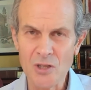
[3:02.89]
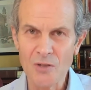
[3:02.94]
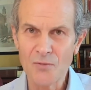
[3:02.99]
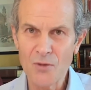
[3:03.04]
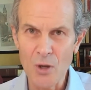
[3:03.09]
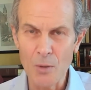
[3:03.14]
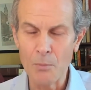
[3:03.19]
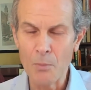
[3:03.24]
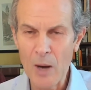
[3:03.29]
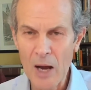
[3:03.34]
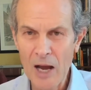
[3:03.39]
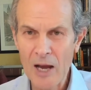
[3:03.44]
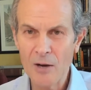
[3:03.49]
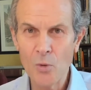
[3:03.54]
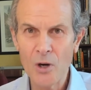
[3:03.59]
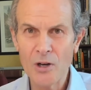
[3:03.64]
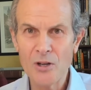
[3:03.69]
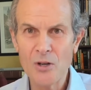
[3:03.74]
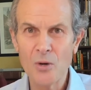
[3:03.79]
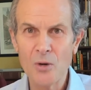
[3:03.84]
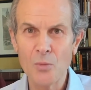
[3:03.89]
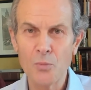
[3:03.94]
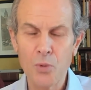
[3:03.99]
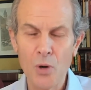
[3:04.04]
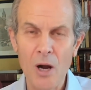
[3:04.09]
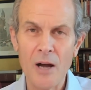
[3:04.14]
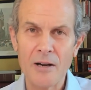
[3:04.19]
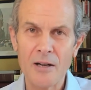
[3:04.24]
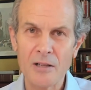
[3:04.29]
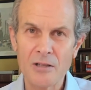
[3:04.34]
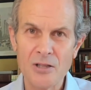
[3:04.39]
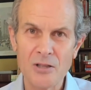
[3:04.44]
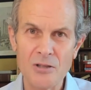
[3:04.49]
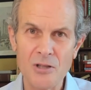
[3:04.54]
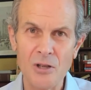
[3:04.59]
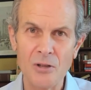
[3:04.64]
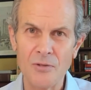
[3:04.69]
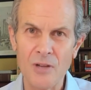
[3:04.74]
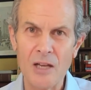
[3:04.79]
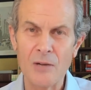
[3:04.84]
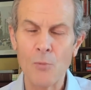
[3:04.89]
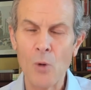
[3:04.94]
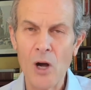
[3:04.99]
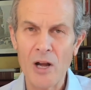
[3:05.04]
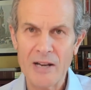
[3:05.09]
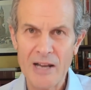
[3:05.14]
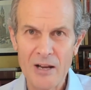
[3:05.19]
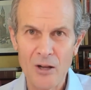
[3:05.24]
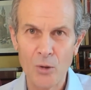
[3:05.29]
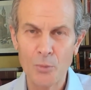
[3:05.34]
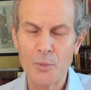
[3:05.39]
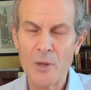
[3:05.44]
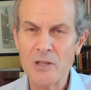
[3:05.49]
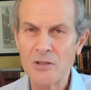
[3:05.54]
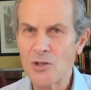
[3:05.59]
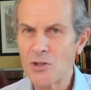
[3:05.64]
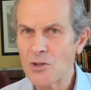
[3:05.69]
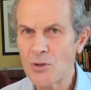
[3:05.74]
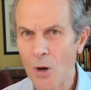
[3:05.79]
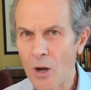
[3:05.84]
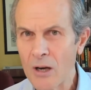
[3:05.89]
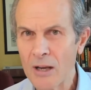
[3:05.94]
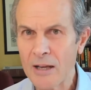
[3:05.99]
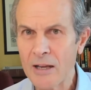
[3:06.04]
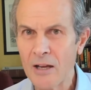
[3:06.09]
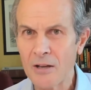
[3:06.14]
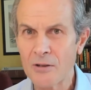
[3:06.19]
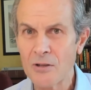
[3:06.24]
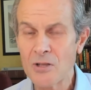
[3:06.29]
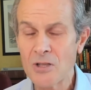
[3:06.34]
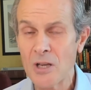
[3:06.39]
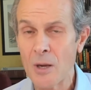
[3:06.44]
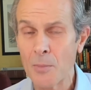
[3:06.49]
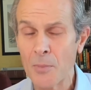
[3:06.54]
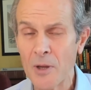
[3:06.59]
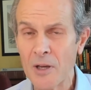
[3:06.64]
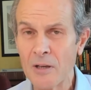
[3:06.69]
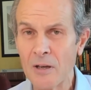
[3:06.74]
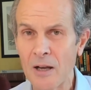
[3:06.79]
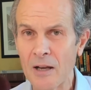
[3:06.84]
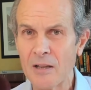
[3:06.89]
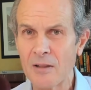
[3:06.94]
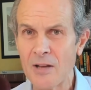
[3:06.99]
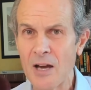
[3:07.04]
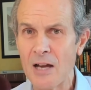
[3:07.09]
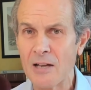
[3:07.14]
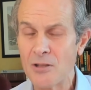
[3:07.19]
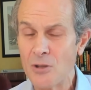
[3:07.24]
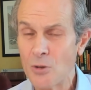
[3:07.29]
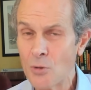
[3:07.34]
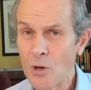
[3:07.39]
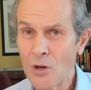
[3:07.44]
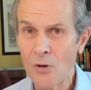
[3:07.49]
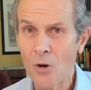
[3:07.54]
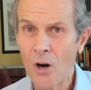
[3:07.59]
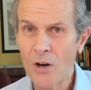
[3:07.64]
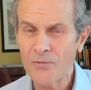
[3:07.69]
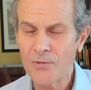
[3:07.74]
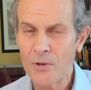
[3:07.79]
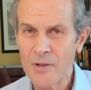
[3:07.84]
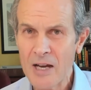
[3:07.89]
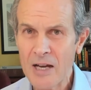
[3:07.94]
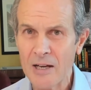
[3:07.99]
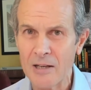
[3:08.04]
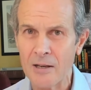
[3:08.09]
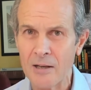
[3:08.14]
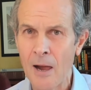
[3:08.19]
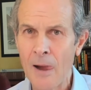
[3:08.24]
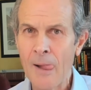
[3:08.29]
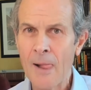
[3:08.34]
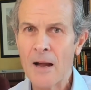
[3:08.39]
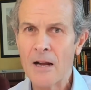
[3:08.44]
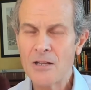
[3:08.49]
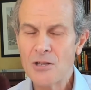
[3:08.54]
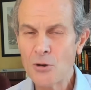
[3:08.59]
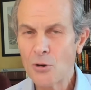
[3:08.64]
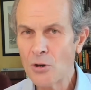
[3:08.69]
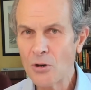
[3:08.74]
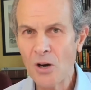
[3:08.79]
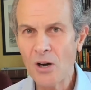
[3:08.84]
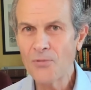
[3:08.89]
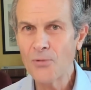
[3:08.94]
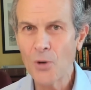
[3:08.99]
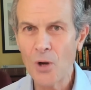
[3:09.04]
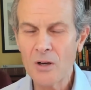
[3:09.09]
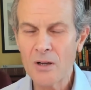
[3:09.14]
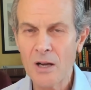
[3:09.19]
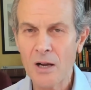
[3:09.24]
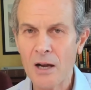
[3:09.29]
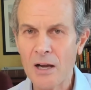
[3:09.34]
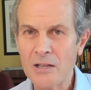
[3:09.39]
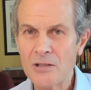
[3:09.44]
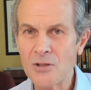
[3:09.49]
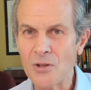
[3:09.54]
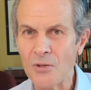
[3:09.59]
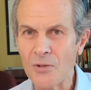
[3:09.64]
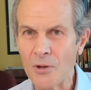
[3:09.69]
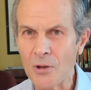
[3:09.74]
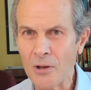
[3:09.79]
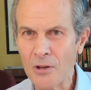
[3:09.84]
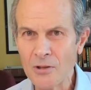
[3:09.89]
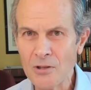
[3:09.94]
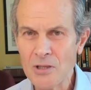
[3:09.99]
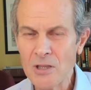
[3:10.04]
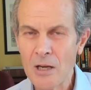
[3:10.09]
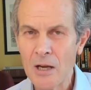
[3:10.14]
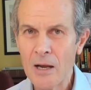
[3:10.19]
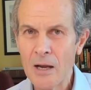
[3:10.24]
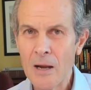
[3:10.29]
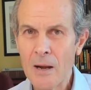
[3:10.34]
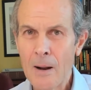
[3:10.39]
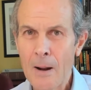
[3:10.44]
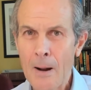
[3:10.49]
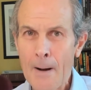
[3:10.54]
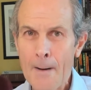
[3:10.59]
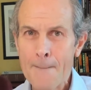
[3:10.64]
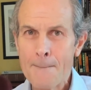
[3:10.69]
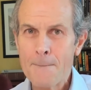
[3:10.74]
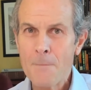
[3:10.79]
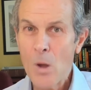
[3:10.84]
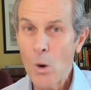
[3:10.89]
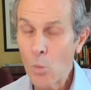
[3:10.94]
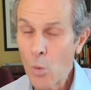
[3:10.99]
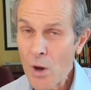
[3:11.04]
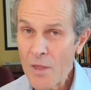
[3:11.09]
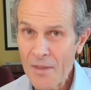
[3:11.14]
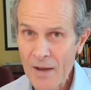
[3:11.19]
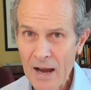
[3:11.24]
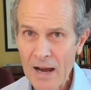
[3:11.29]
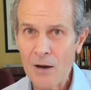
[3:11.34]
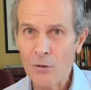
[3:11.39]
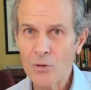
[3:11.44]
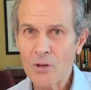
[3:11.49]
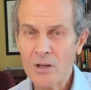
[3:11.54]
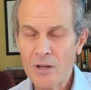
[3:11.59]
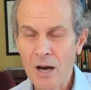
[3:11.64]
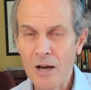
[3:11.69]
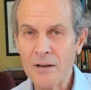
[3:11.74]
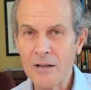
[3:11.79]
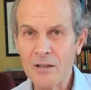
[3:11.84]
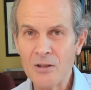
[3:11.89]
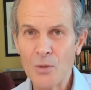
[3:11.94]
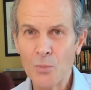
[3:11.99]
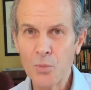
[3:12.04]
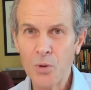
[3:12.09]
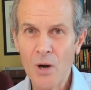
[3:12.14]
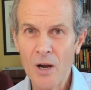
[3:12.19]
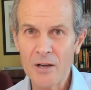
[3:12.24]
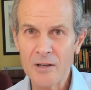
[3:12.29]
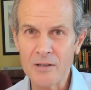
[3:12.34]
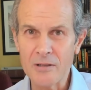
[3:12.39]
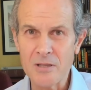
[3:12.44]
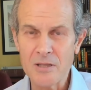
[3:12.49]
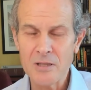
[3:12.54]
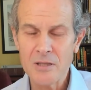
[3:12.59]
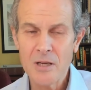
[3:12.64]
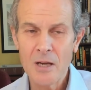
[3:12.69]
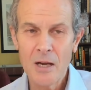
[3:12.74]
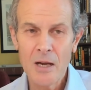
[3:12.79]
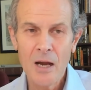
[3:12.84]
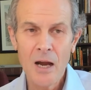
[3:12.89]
If they're buying one of your products and they want help installing it or something like that, you can offer that. You can offer all kinds of things without cutting the price.